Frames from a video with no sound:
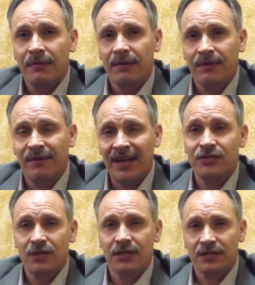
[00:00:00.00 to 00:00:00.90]

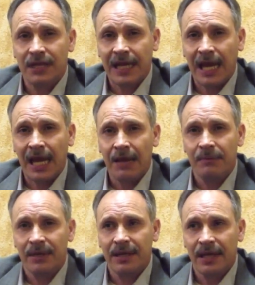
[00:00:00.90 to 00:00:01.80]
evangelists that
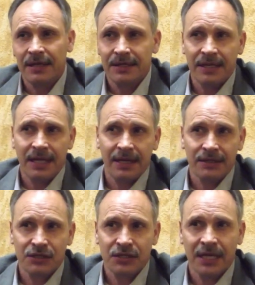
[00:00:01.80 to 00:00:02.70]
came in
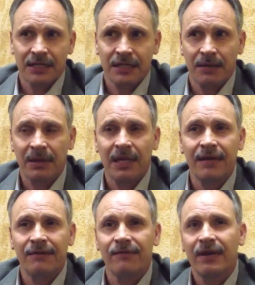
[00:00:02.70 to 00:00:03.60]
1986, I believe.